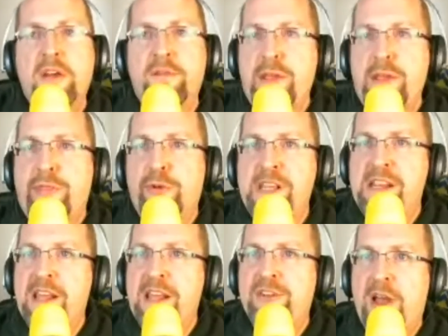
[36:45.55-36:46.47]
free
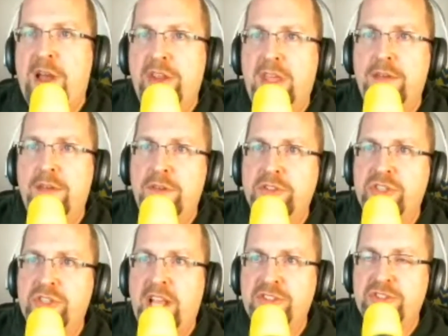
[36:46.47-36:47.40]
30-day trial to give you the
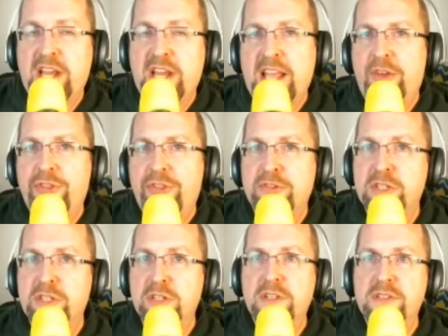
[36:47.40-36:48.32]
chance to check out their
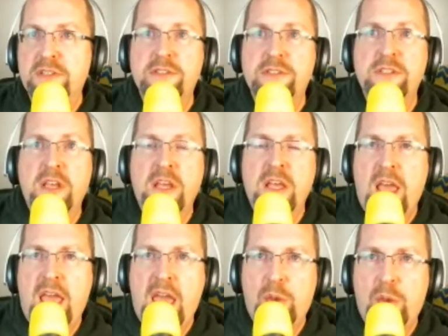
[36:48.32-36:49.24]
service
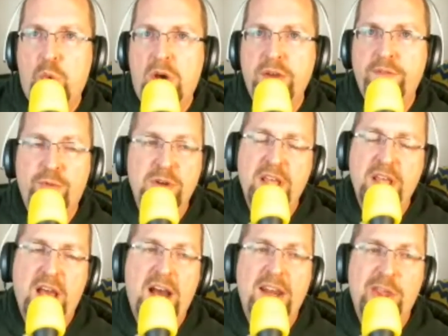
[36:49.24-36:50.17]
and one free
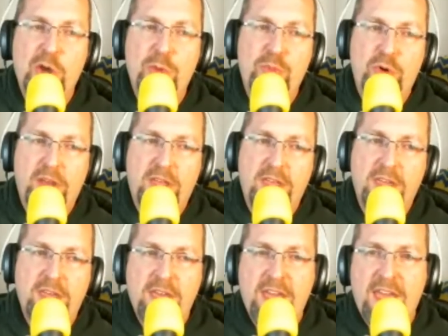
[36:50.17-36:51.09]
audiobook
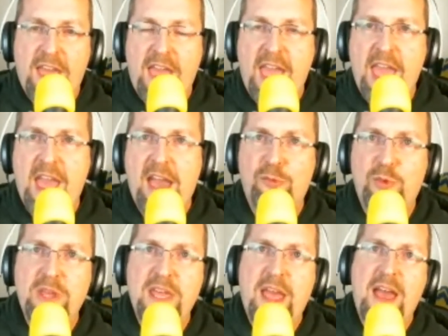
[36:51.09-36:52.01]
and
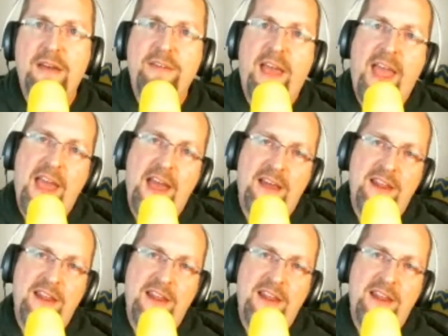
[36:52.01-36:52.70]
we have had